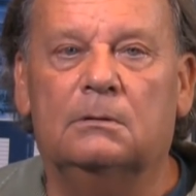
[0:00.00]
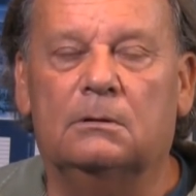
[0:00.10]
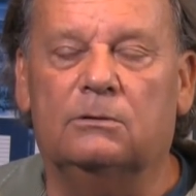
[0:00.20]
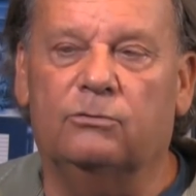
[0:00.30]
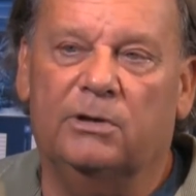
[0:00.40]

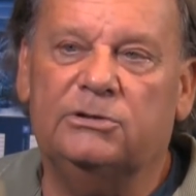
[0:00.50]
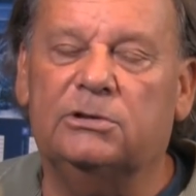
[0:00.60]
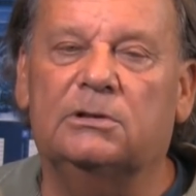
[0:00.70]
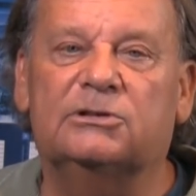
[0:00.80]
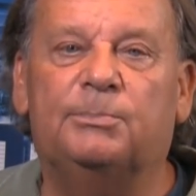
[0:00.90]
The
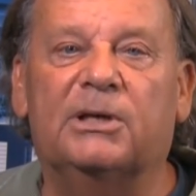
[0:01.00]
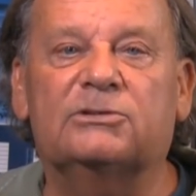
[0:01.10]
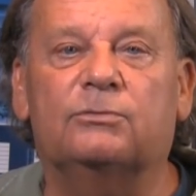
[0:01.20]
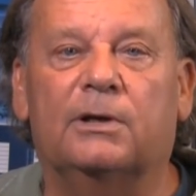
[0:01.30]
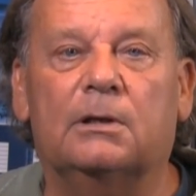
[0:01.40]
duration is
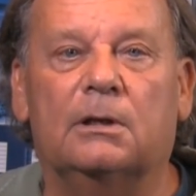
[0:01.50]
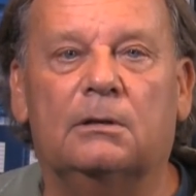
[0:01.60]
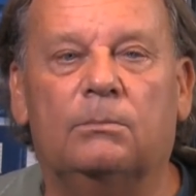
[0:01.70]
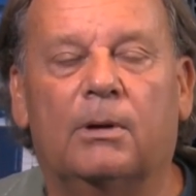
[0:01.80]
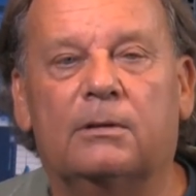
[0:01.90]
best
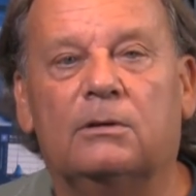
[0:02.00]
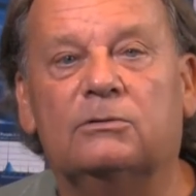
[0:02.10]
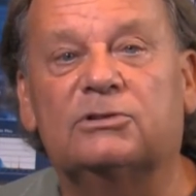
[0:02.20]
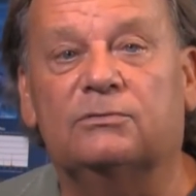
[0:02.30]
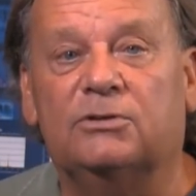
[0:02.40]
regulated by the
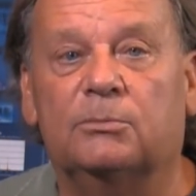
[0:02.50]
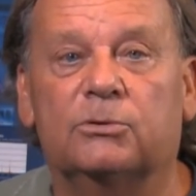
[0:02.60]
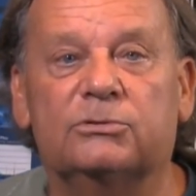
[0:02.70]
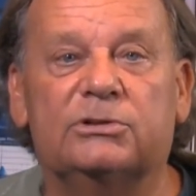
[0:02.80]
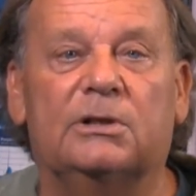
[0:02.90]
use of
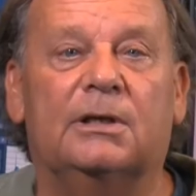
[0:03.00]
dimmers